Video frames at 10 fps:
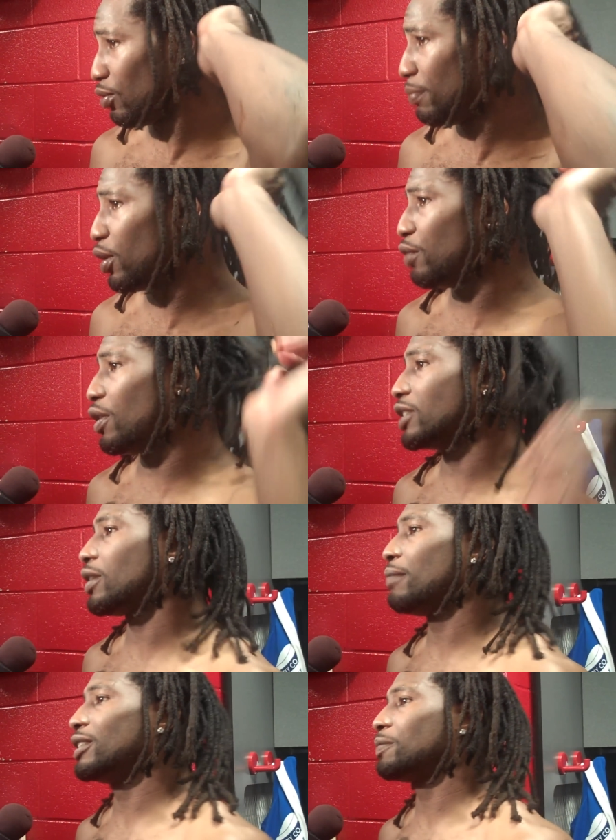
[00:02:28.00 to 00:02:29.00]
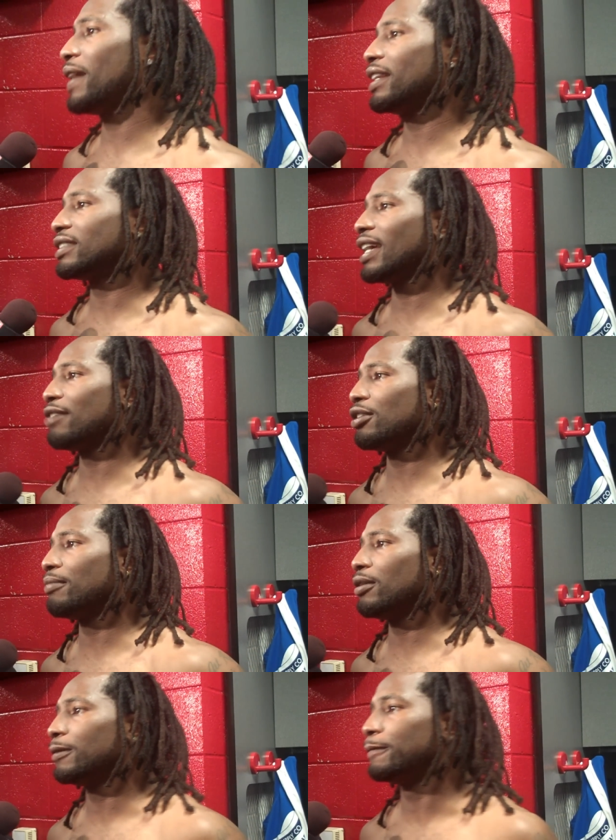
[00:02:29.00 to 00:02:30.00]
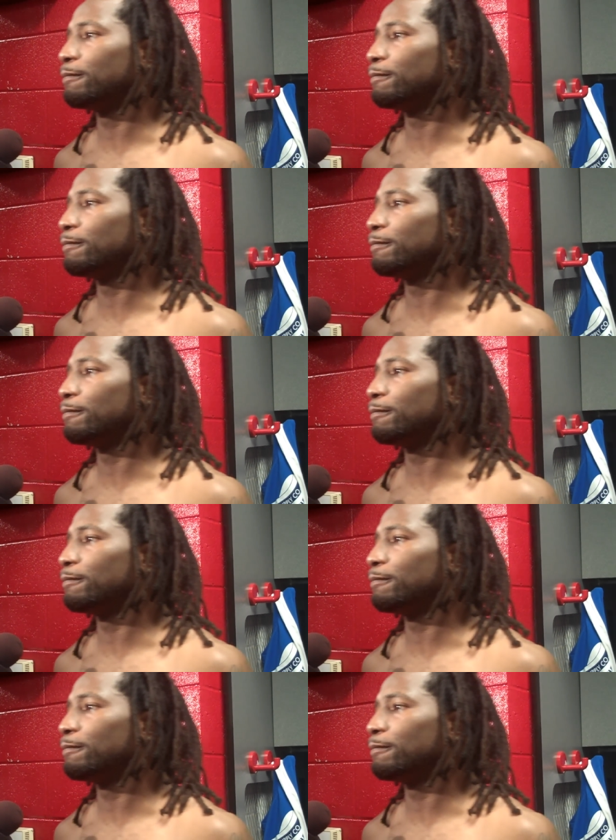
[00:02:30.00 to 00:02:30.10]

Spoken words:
Wilmo, you want to tell me explain this thing, Wilmo?